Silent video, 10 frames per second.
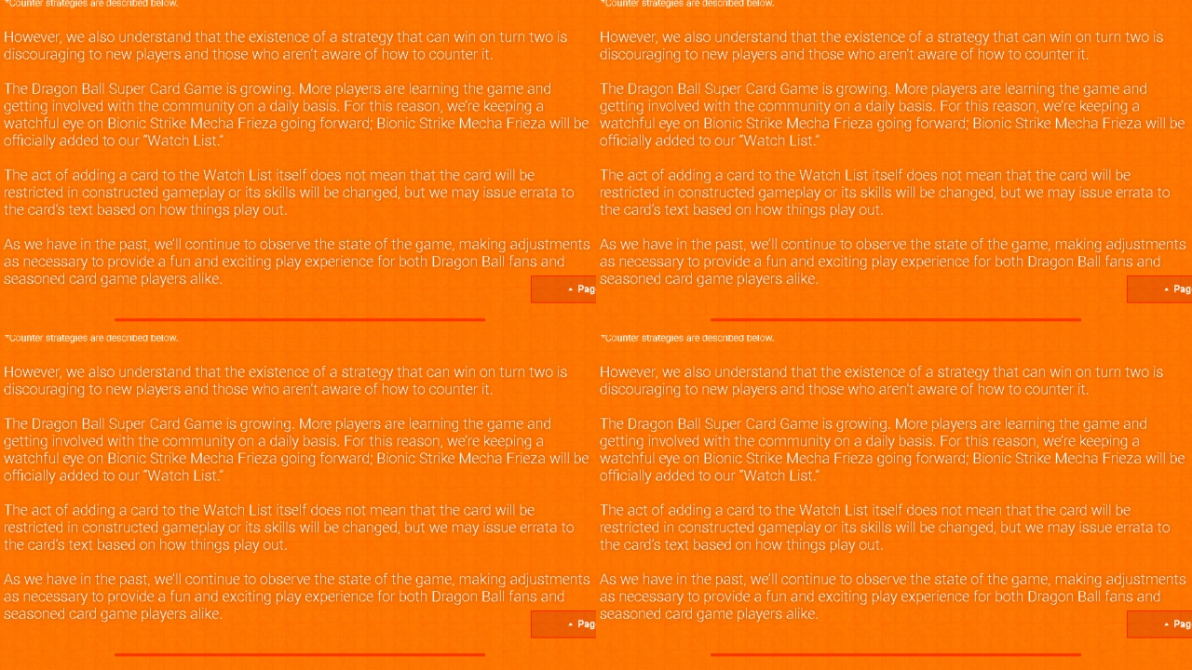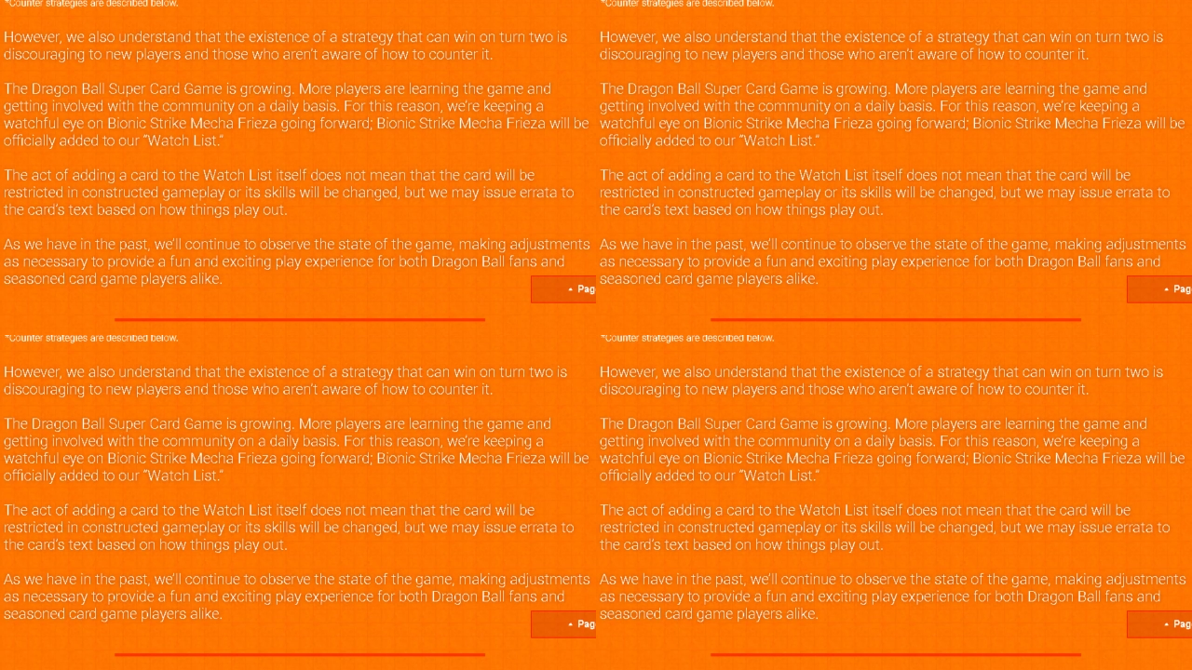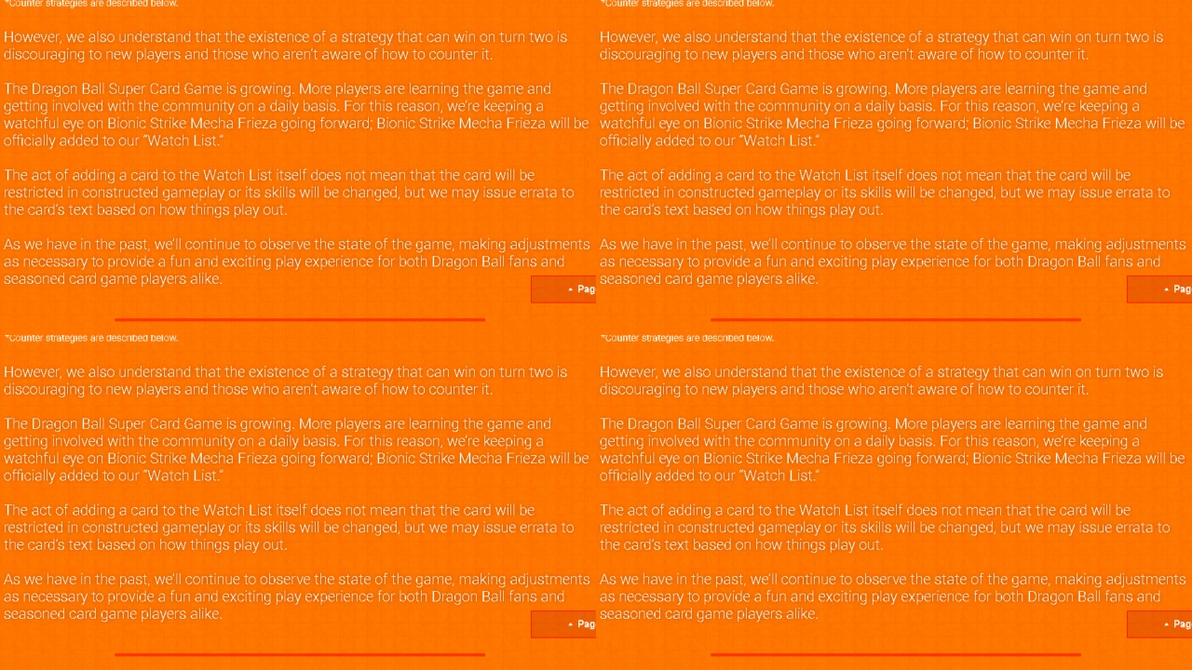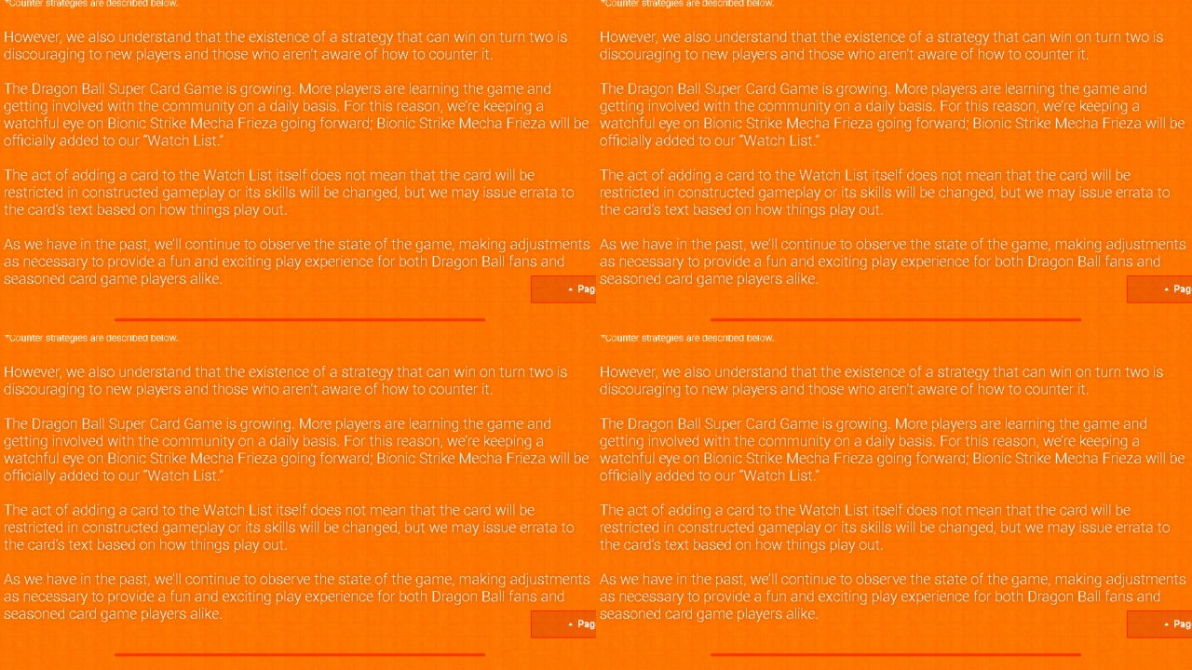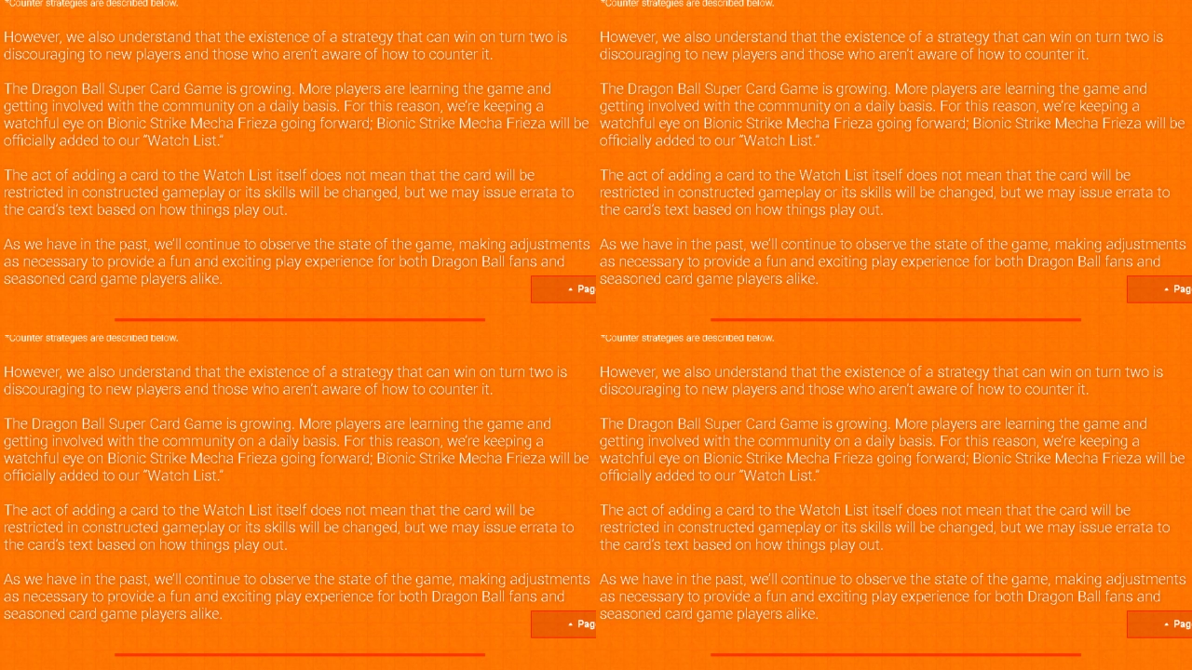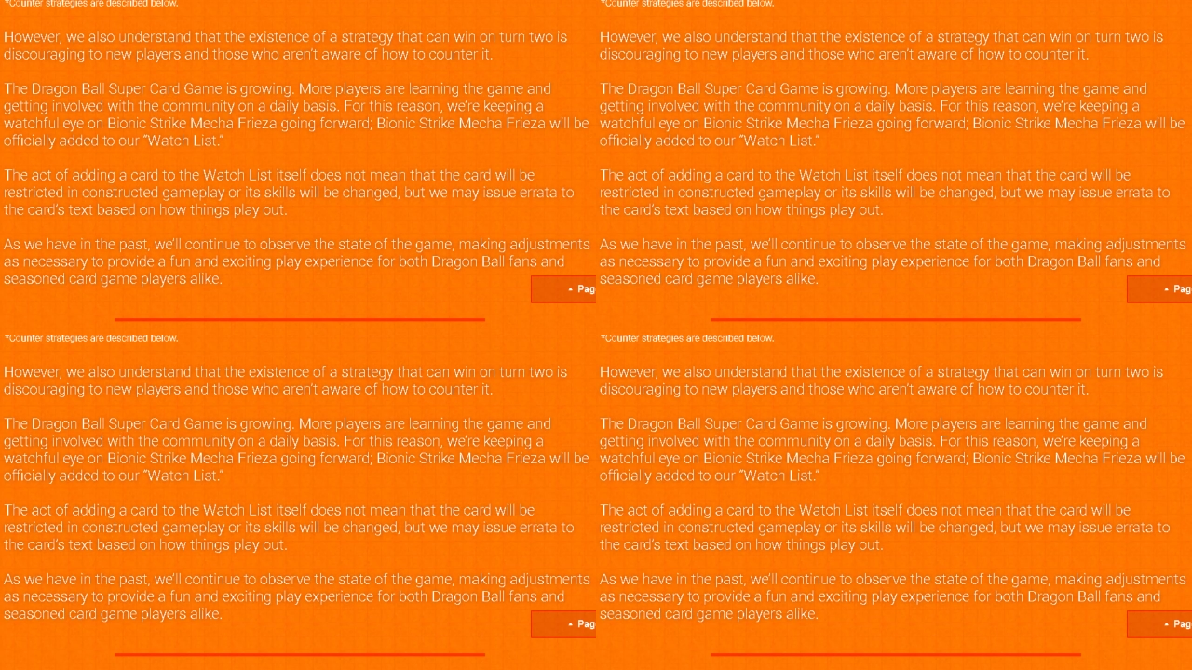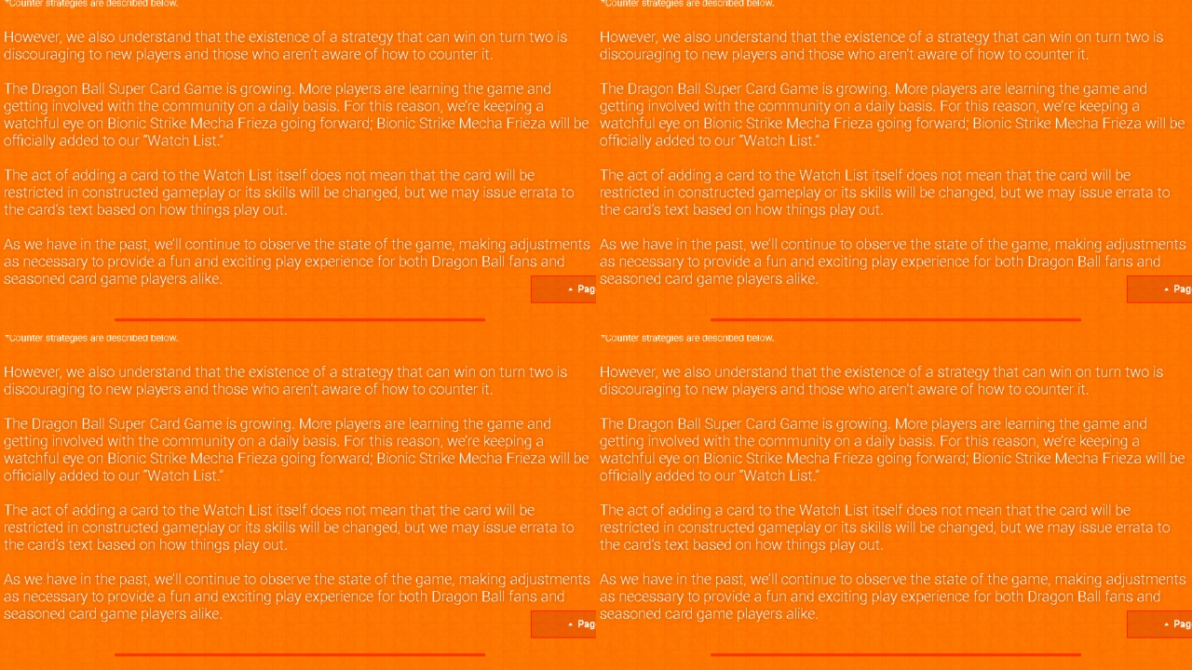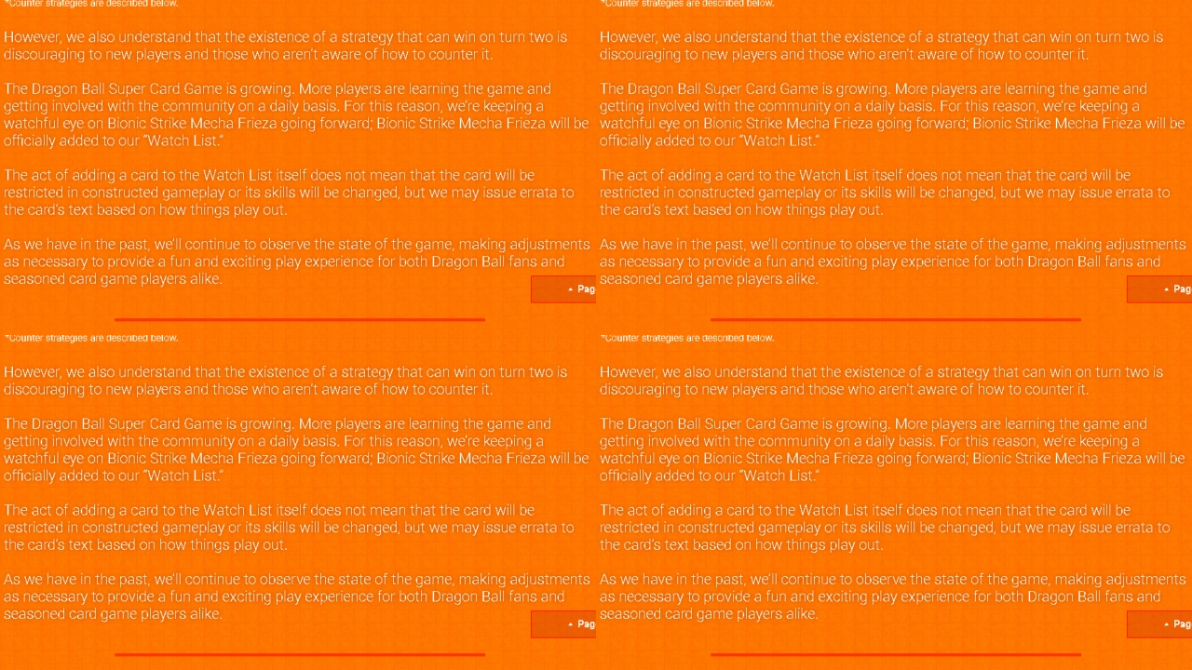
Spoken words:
[unreadable: no face in view]